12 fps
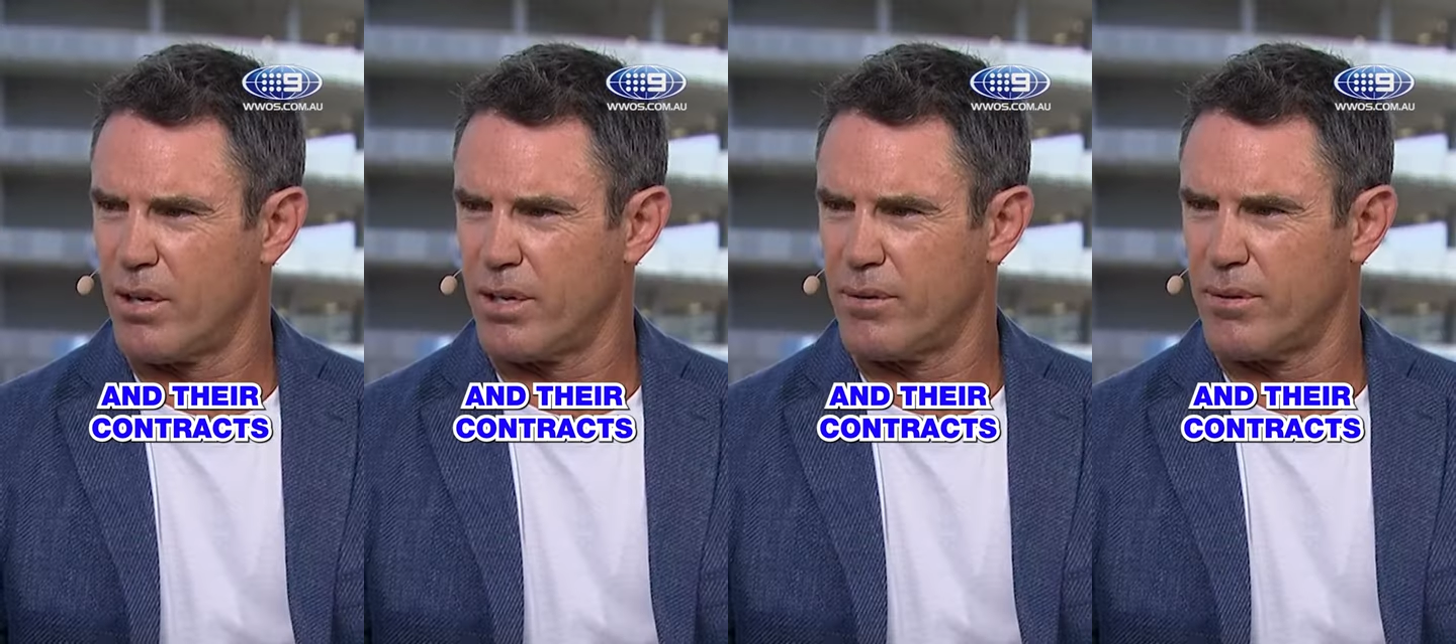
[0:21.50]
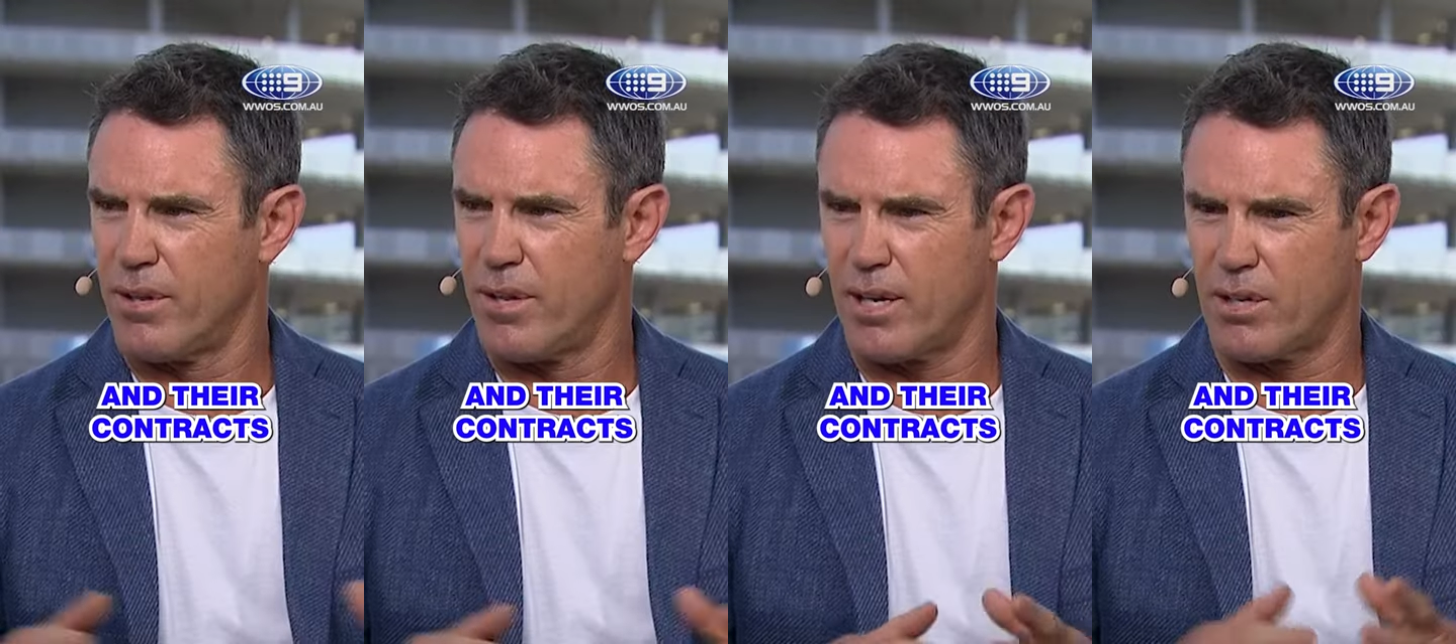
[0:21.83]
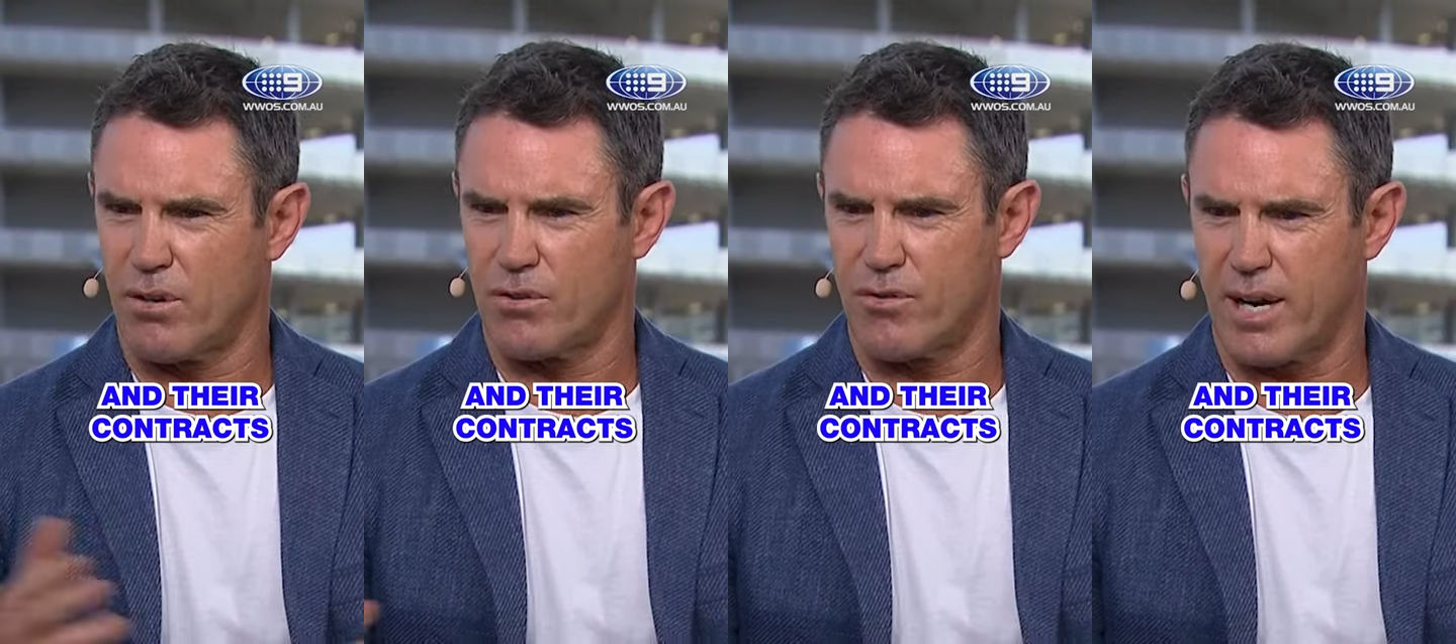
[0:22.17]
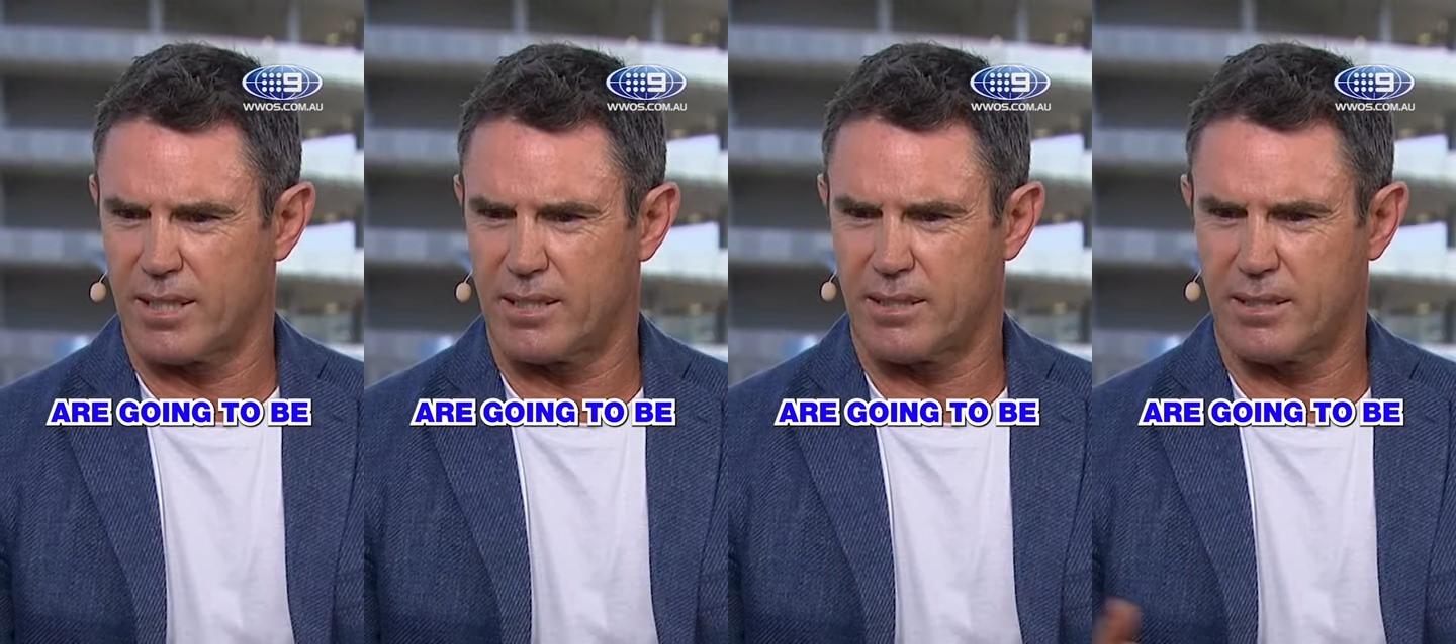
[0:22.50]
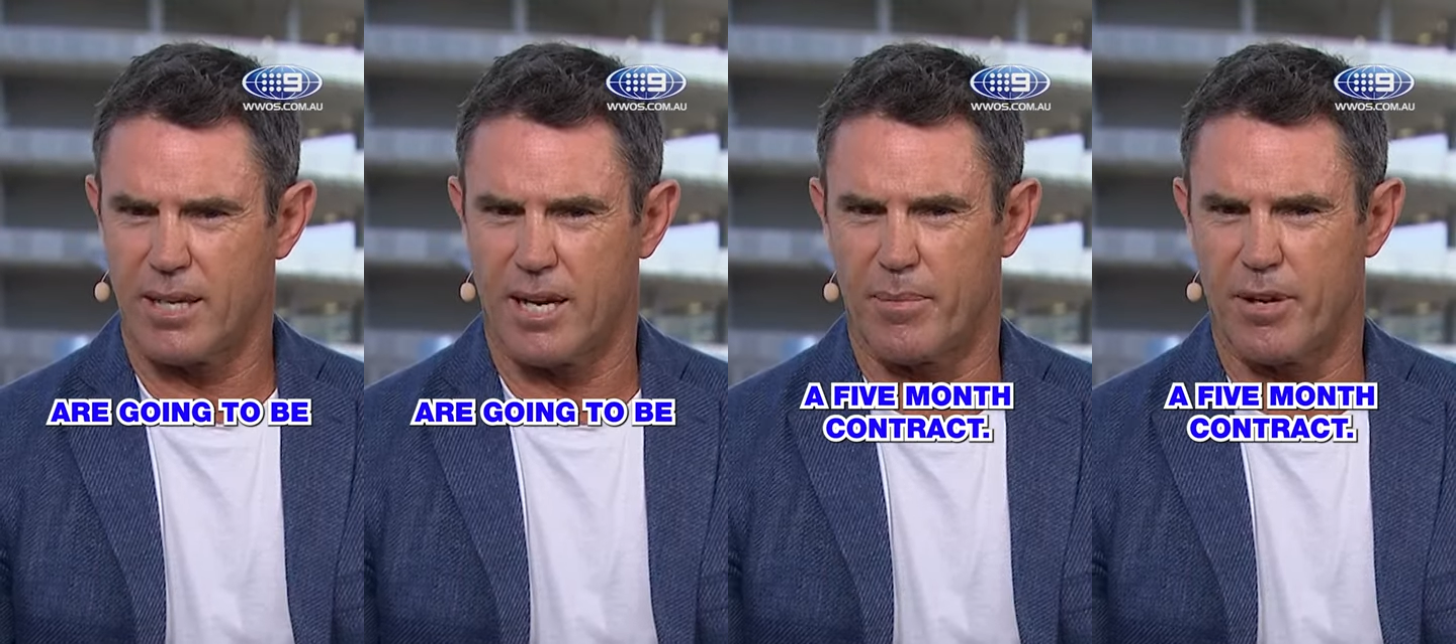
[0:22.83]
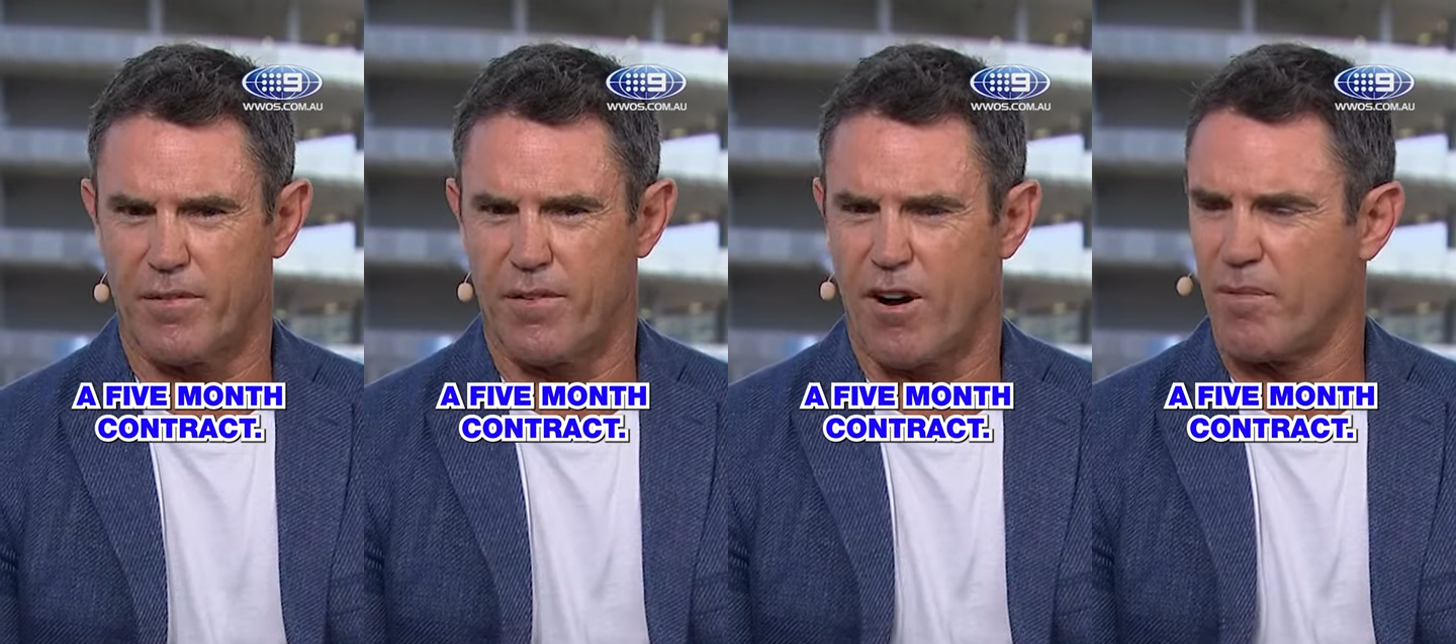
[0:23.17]
and mm. their contract's going to be
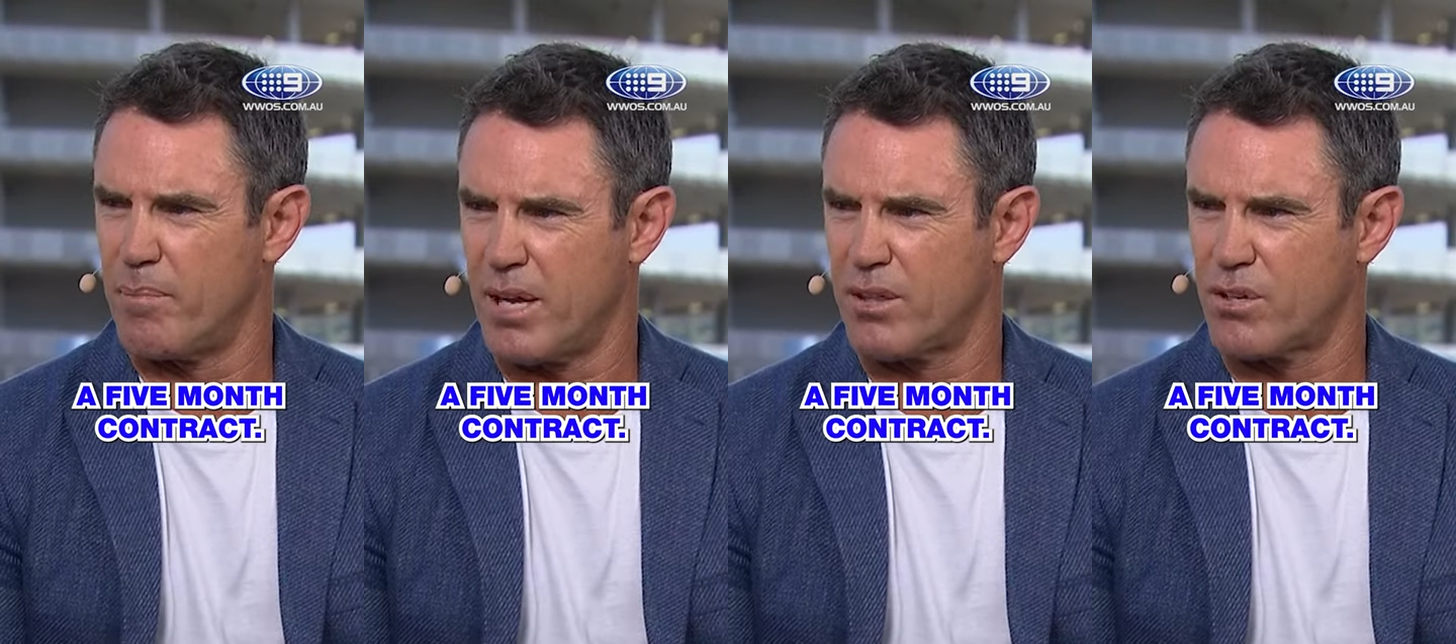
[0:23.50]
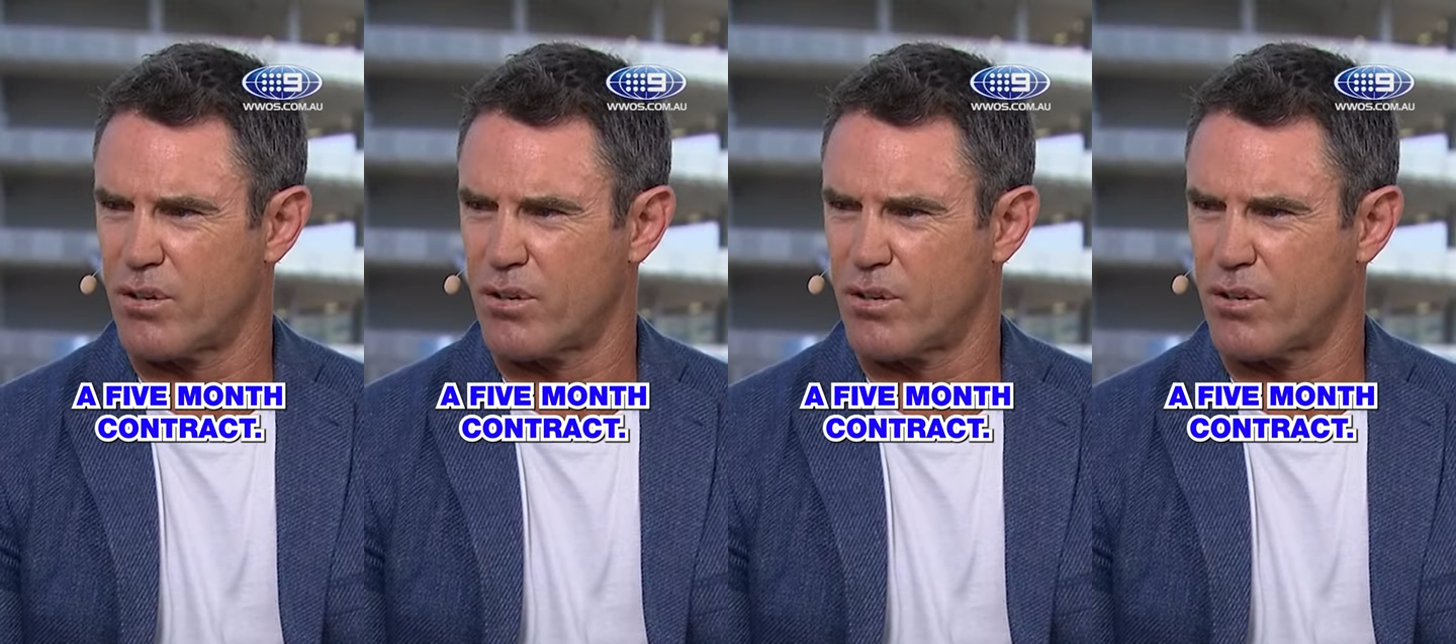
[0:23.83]
a five-month